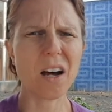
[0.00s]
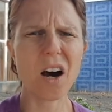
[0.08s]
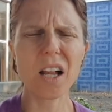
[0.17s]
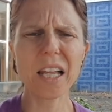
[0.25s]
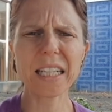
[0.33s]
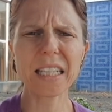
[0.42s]

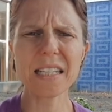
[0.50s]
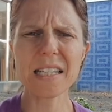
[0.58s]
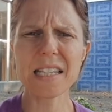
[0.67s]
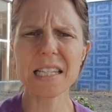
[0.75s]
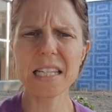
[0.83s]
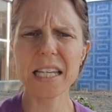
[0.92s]
All I
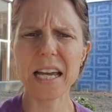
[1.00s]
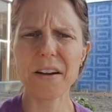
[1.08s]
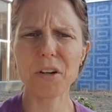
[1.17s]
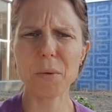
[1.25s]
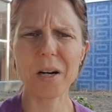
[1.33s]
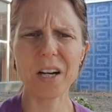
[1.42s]
can see
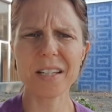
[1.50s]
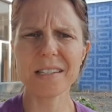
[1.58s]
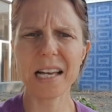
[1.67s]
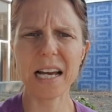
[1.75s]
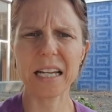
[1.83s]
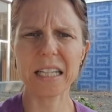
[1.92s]
everywhere
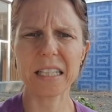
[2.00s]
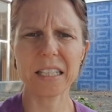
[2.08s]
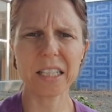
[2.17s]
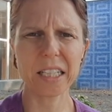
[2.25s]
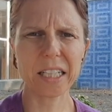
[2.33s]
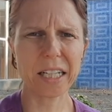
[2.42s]
is that
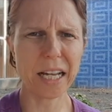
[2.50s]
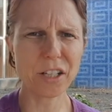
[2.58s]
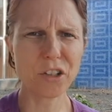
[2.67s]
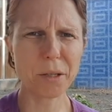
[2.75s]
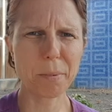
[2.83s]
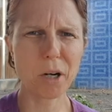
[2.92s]
you need an
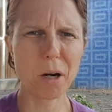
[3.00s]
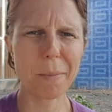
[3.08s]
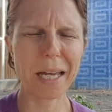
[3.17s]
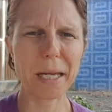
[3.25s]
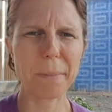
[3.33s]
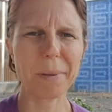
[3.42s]
entry
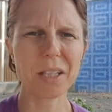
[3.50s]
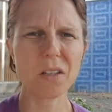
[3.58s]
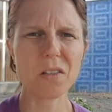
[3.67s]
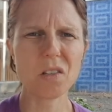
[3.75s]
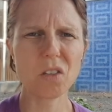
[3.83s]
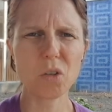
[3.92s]
permit, but
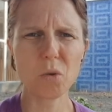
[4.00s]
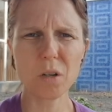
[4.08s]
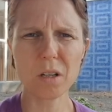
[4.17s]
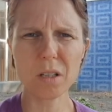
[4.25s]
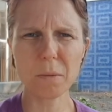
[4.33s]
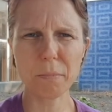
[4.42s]
the
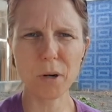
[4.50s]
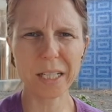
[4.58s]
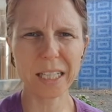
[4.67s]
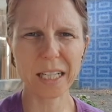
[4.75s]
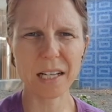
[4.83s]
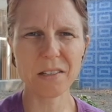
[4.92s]
school
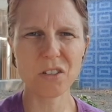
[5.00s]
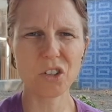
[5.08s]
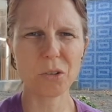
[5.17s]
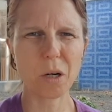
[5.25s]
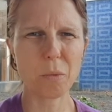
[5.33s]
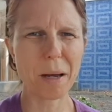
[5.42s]
pointed us
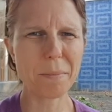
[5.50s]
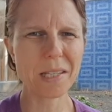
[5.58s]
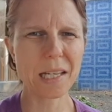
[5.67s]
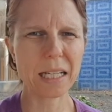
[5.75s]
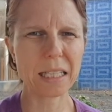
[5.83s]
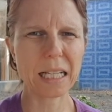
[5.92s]
to a
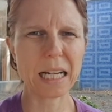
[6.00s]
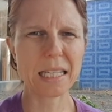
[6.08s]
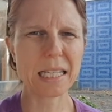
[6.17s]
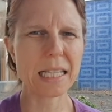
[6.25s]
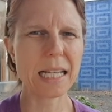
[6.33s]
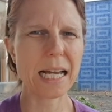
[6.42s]
website
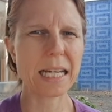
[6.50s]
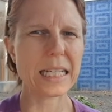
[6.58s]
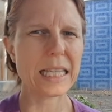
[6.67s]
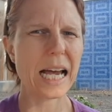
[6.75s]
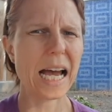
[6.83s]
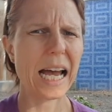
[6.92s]
that
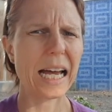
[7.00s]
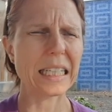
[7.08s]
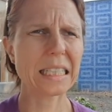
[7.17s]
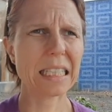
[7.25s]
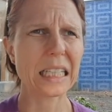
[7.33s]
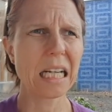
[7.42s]
said
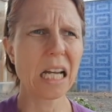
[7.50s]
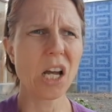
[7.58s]
that